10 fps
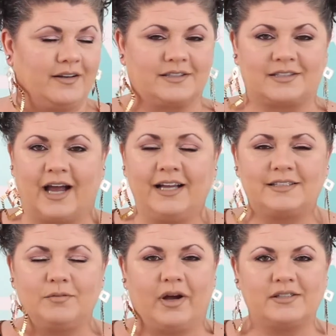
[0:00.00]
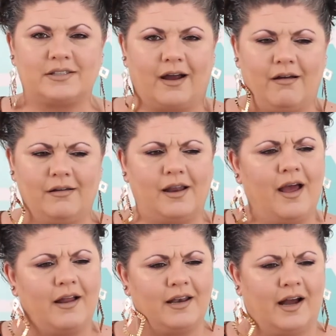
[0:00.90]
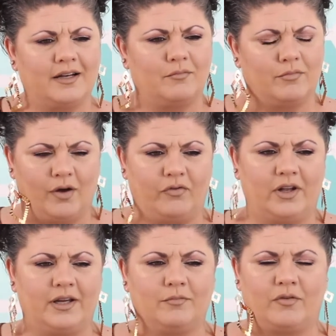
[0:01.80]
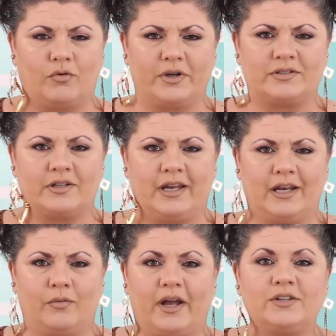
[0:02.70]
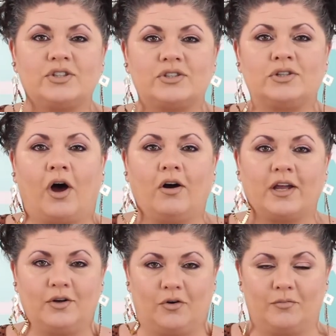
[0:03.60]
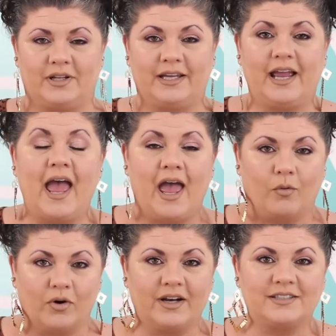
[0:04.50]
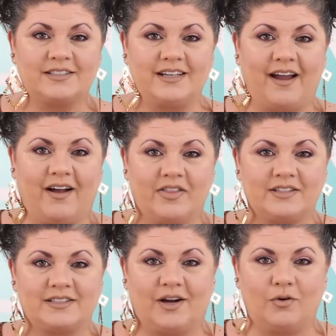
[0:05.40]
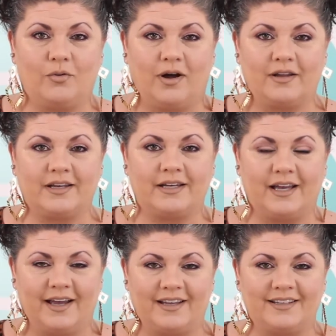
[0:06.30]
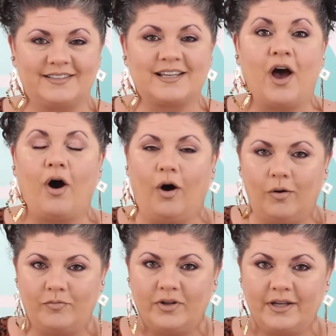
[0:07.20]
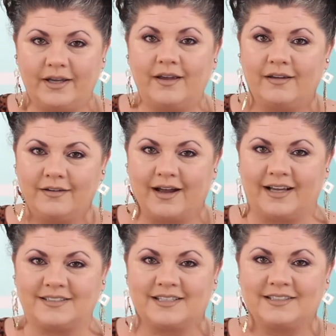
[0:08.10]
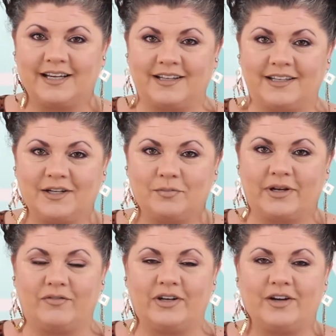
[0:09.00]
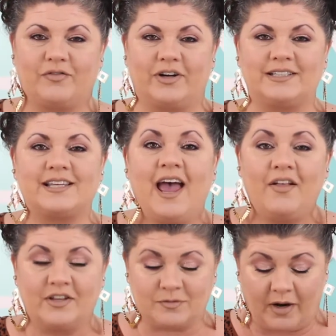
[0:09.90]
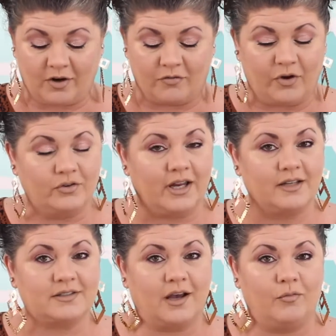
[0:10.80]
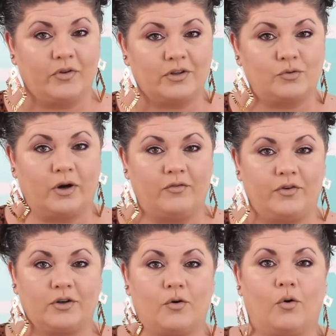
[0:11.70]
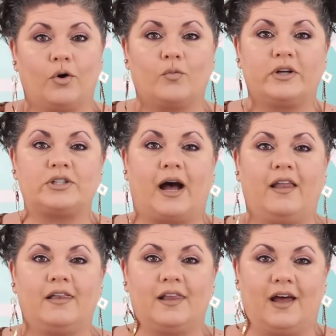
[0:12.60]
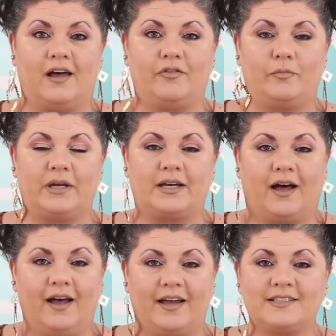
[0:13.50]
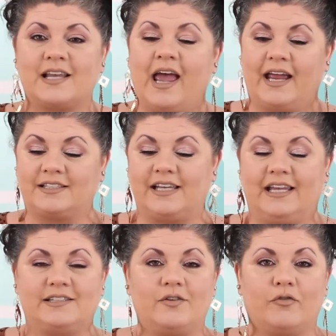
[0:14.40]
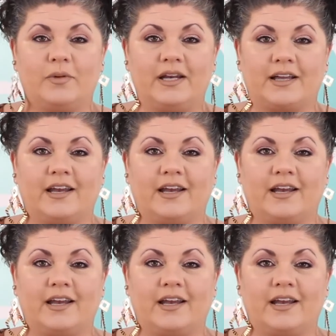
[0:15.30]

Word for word: not disguising my sound, not muffling my voice in any way, just talking normally, and we're going to see how this sound quality does. Hopefully, you guys can tell a little bit of a difference. This microphone does come with a 20-foot cord, which I love because it's easy for me to